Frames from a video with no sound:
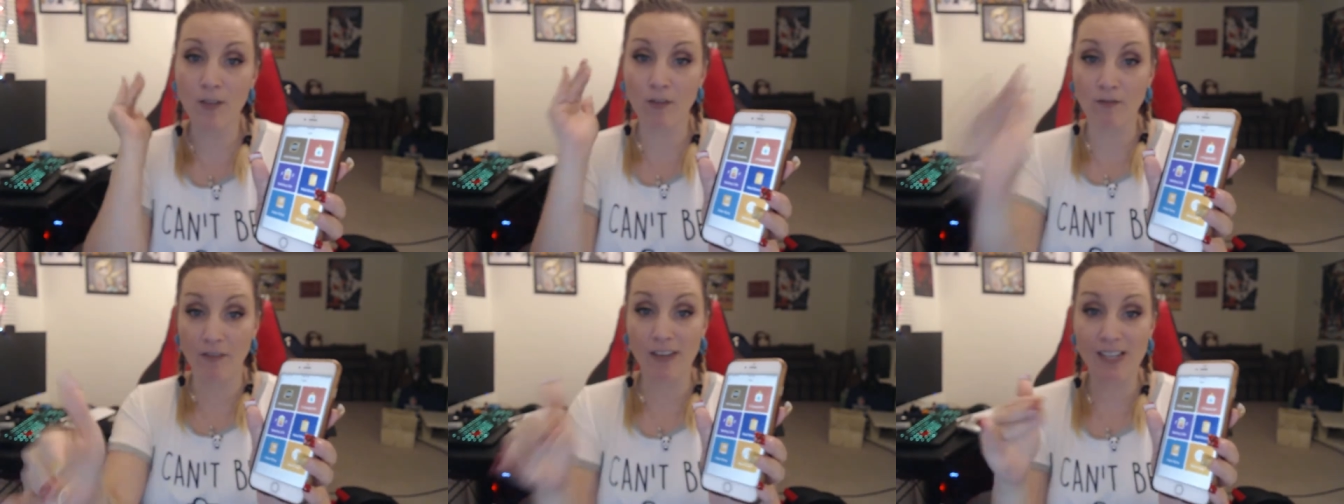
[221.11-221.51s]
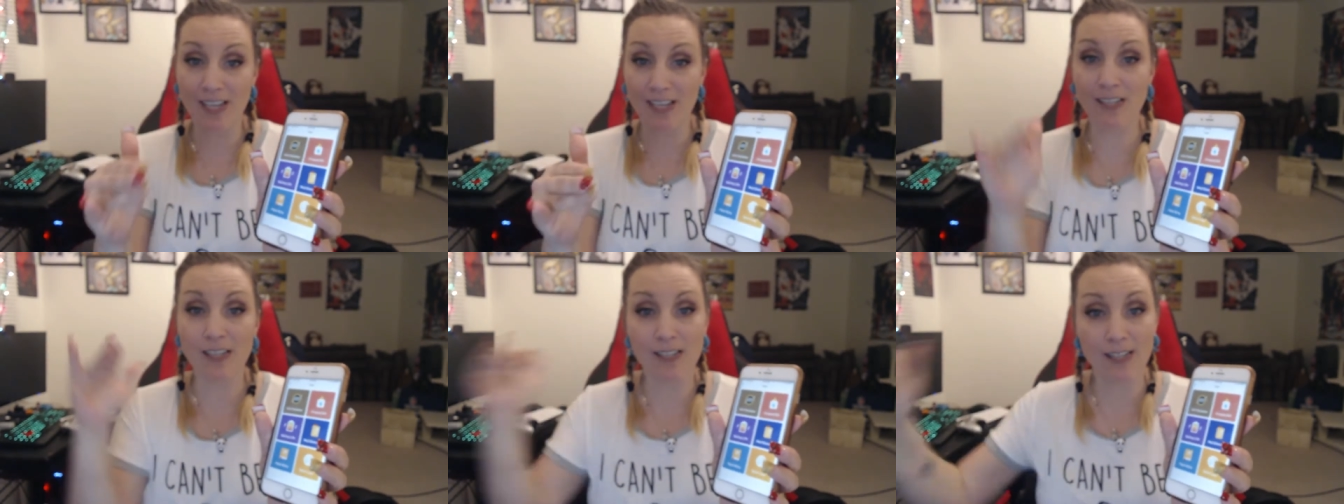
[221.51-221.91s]
the
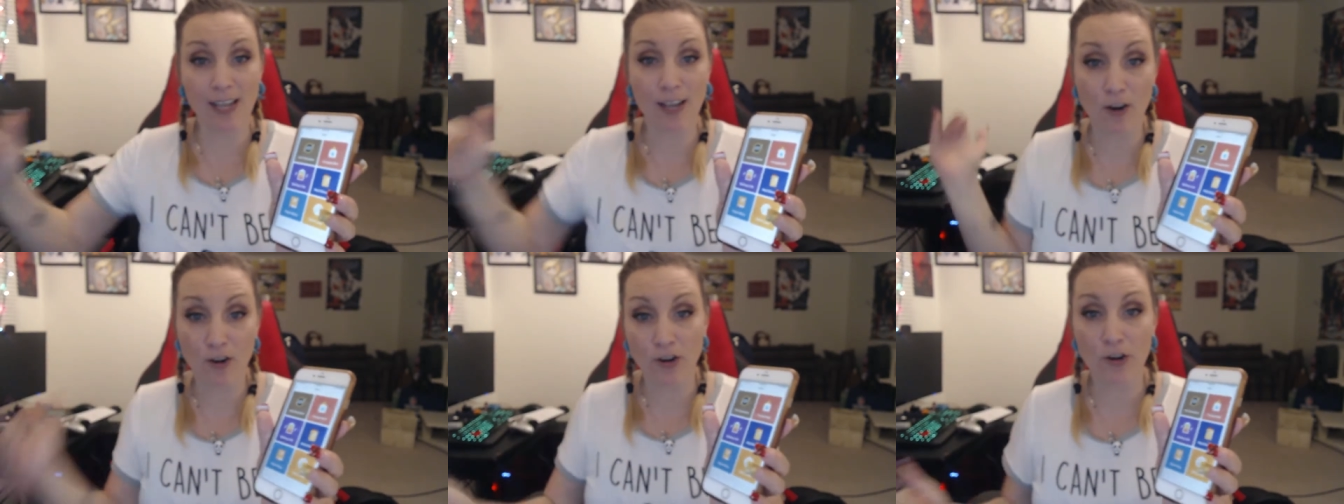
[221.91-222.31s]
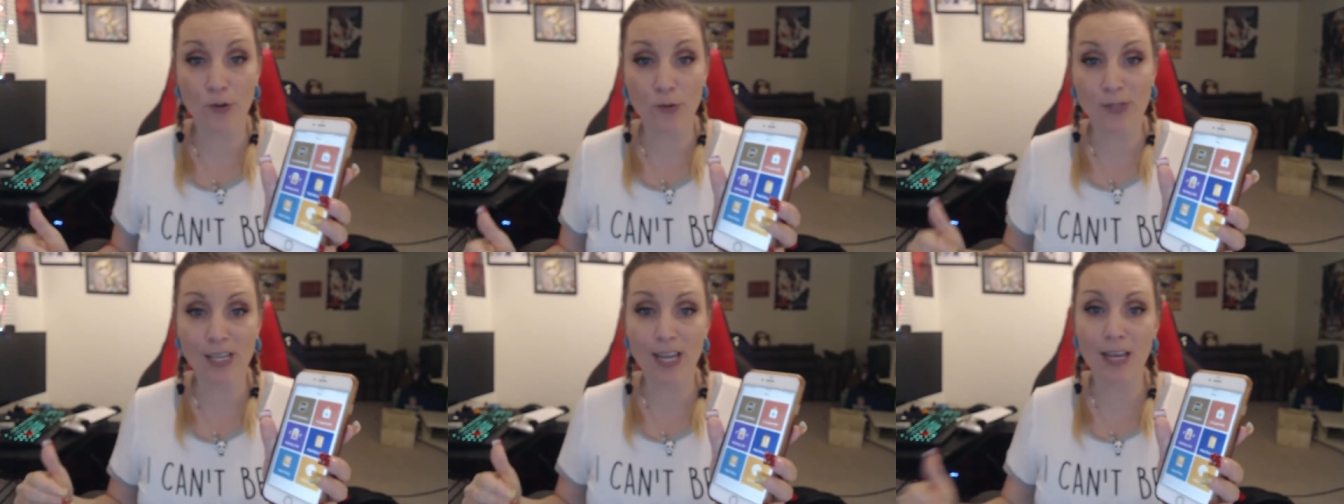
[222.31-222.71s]
resistance that you're
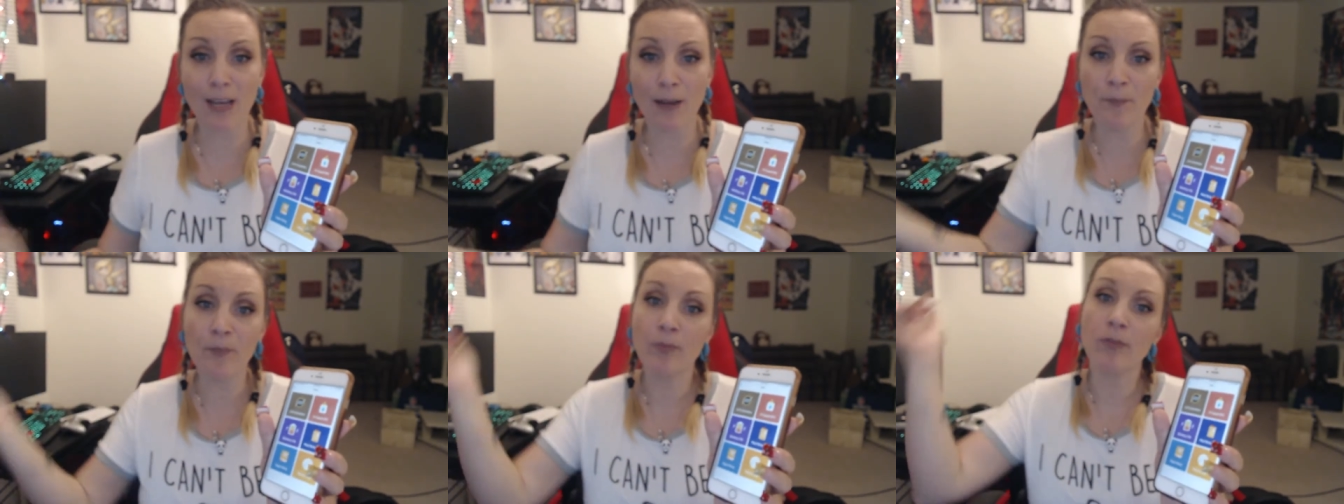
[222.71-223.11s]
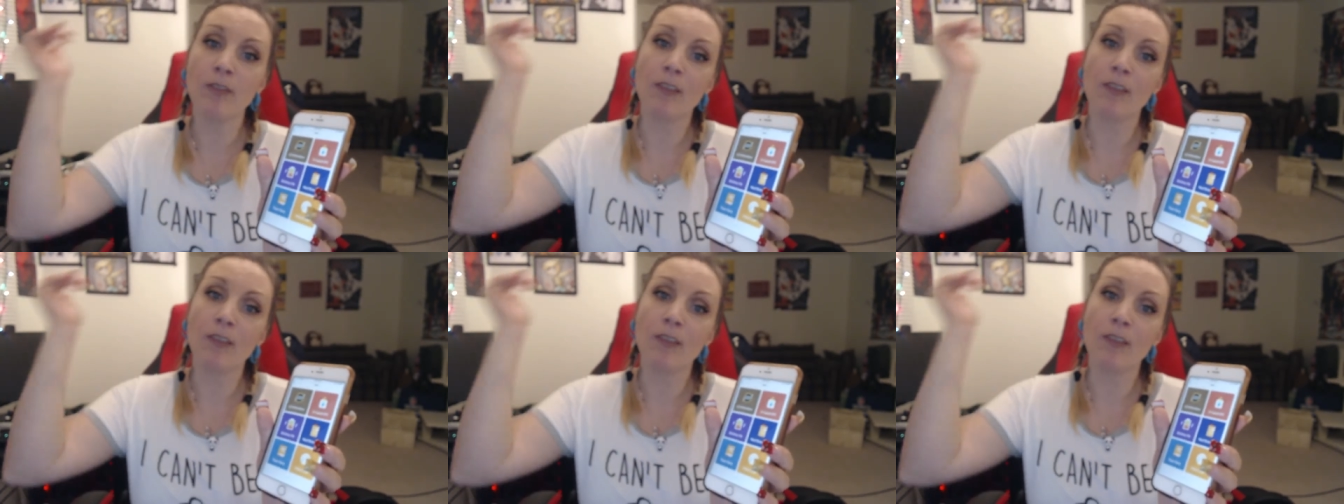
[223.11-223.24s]
using,